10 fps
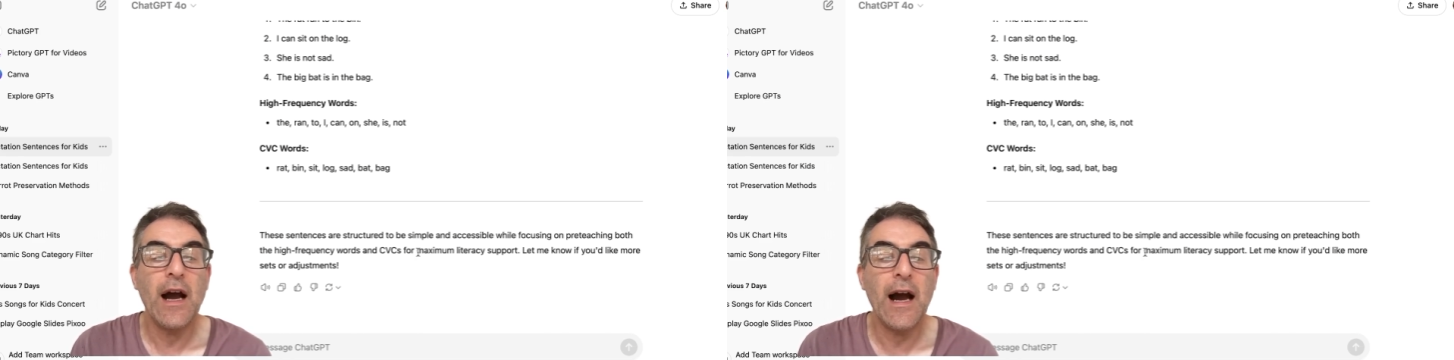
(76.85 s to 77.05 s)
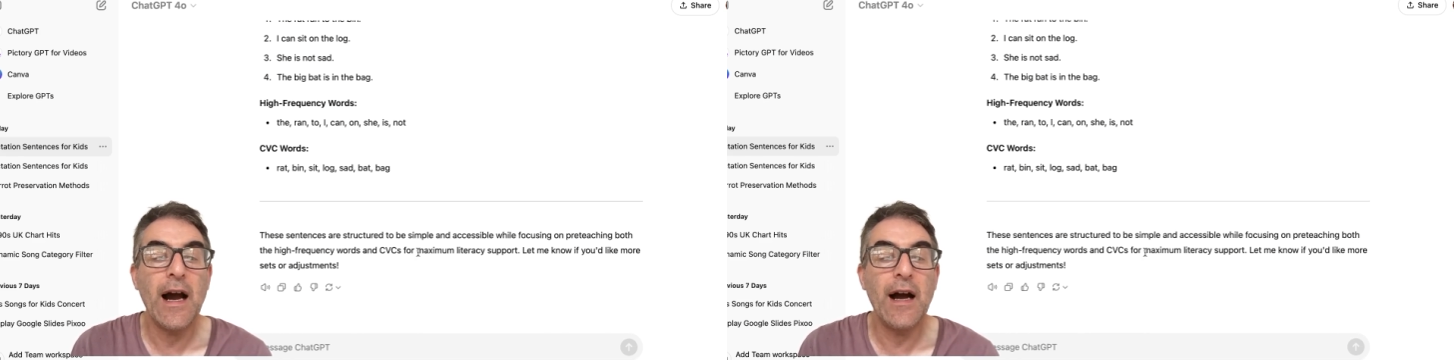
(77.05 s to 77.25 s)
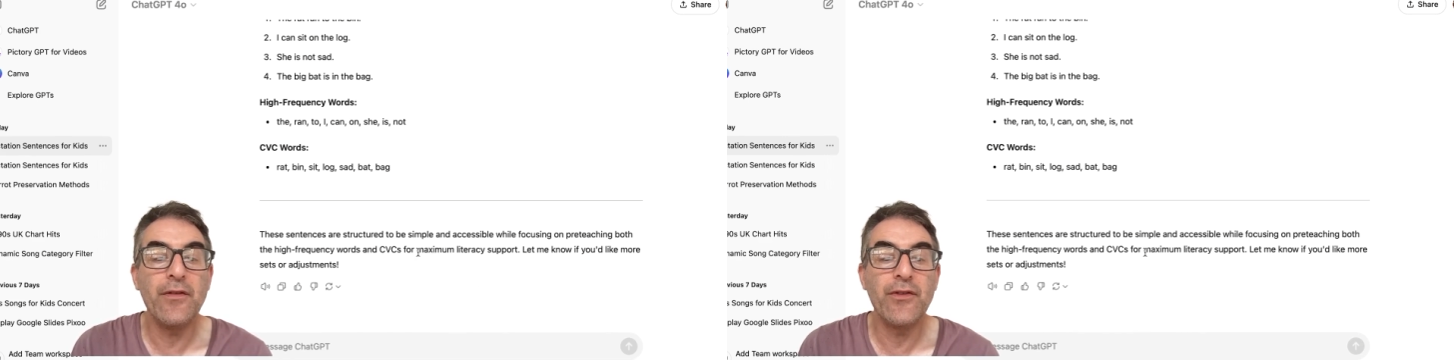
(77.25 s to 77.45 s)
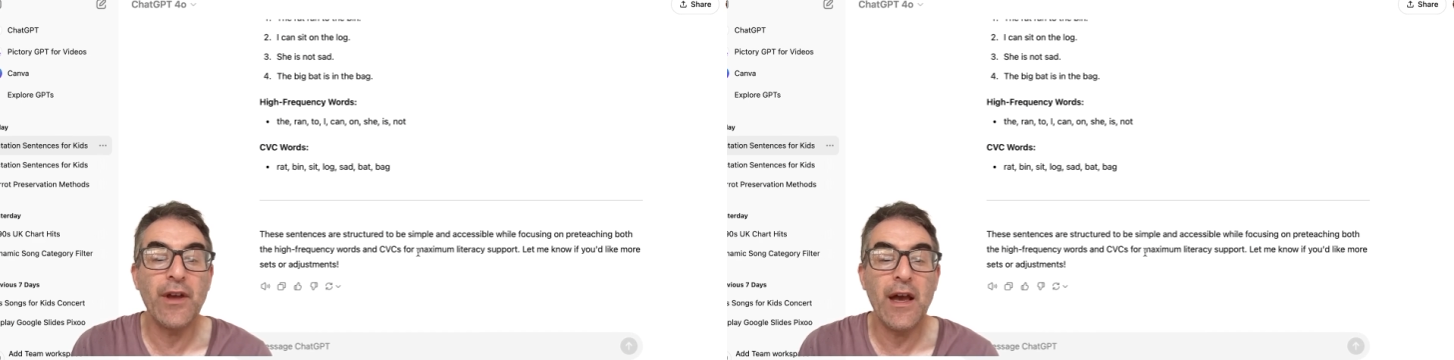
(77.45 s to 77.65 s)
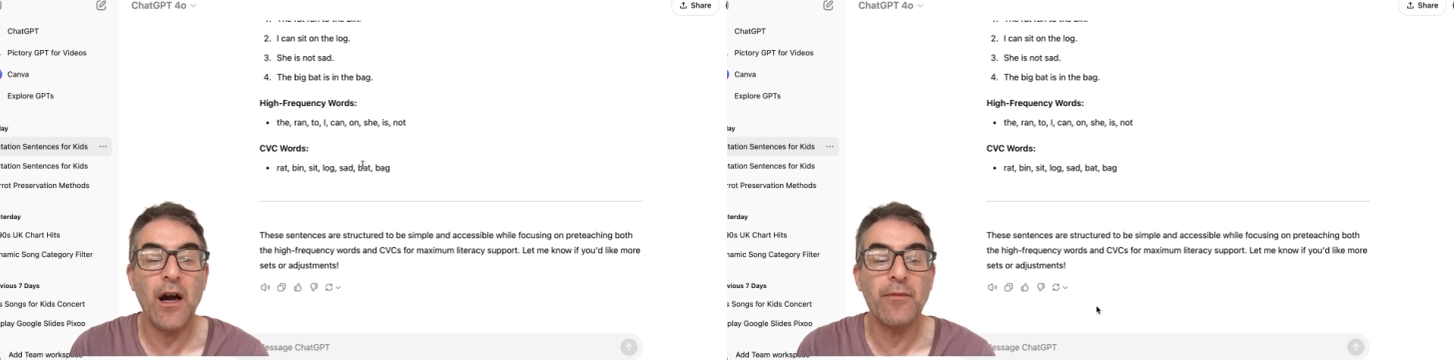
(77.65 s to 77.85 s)
And
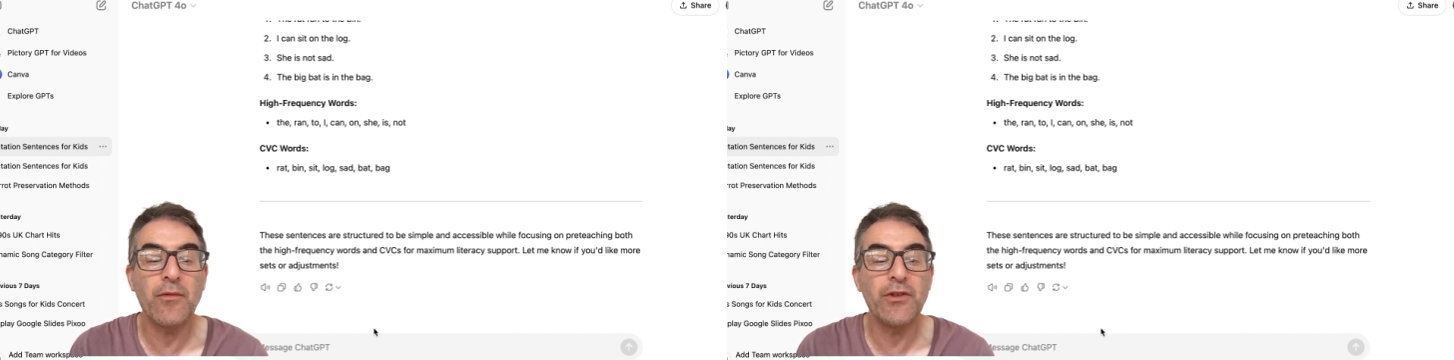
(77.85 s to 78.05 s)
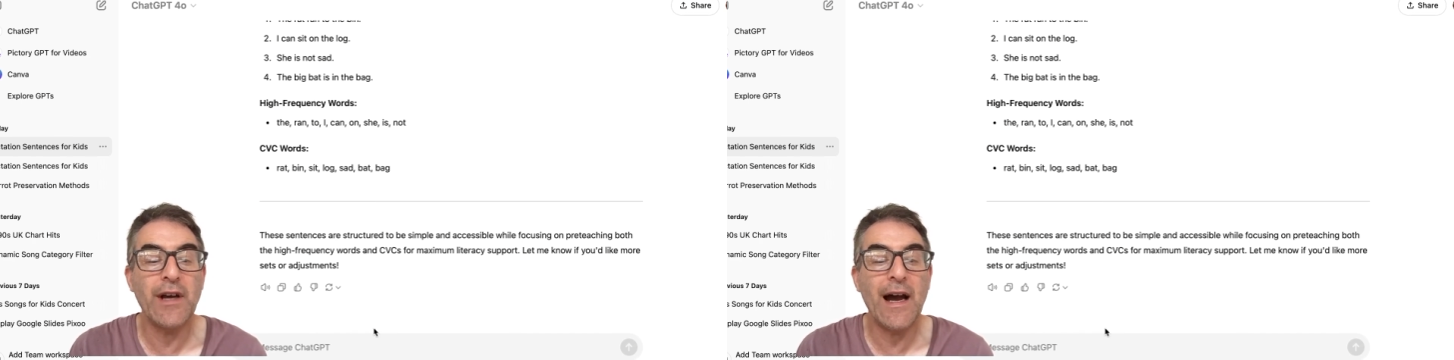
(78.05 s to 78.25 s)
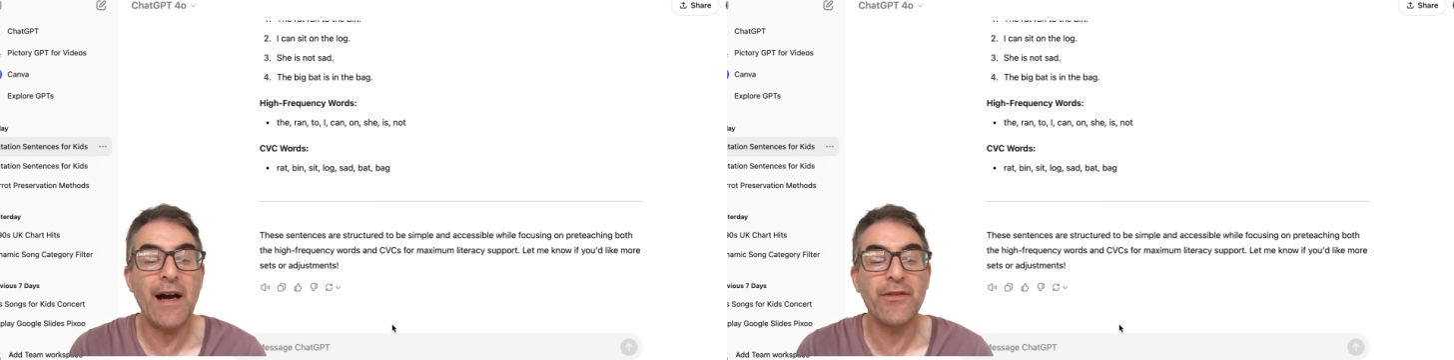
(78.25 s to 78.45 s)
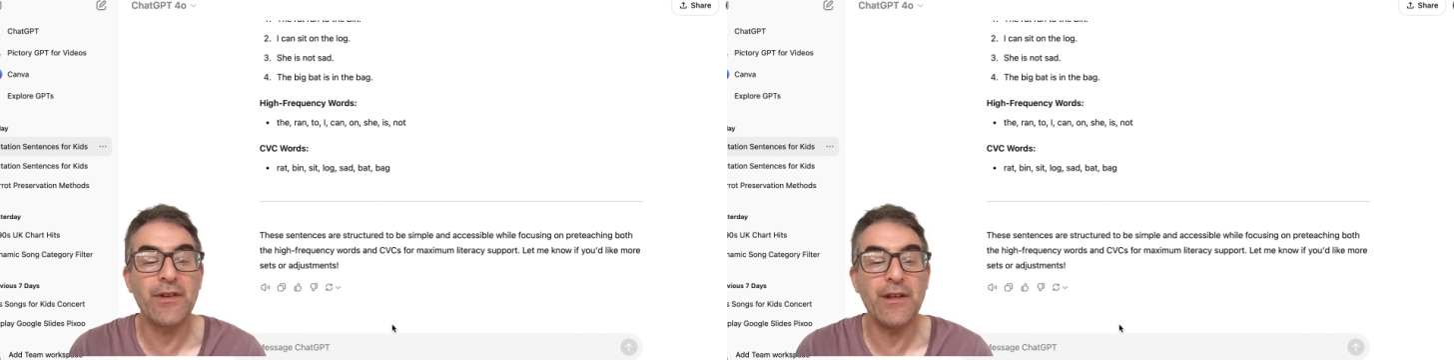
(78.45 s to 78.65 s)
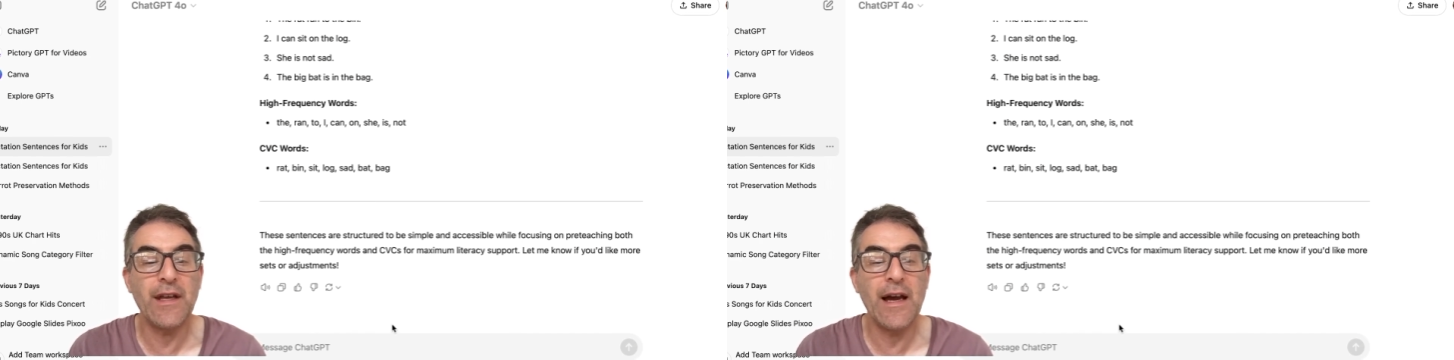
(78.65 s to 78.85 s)
I'm going to
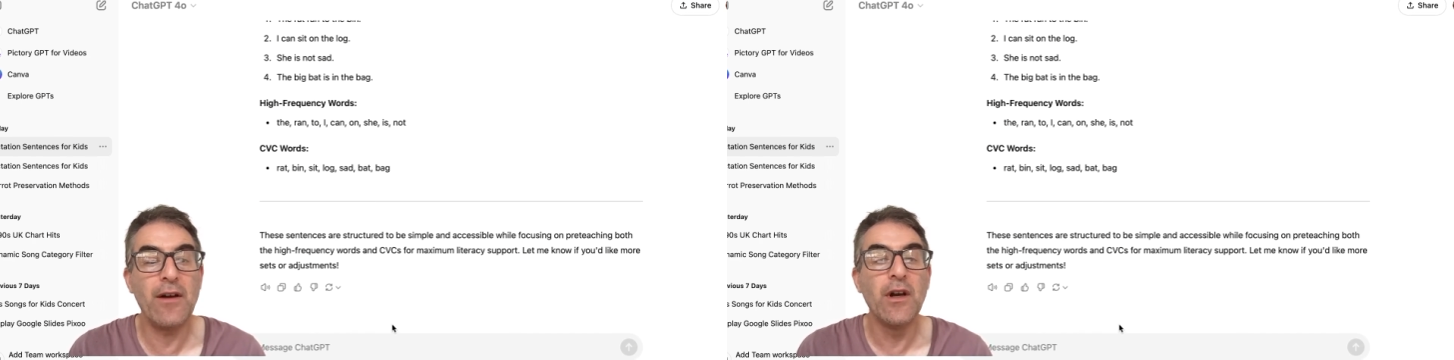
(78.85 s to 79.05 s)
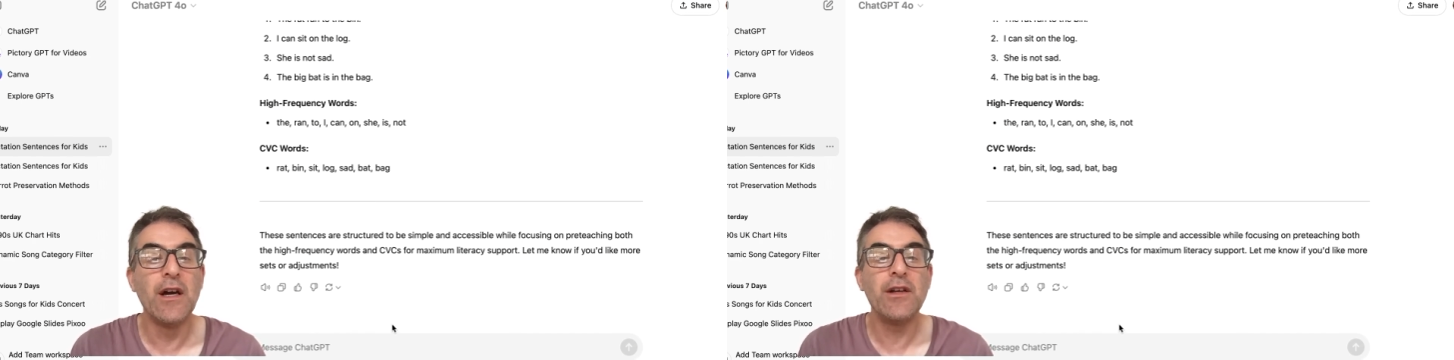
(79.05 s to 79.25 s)
ask it now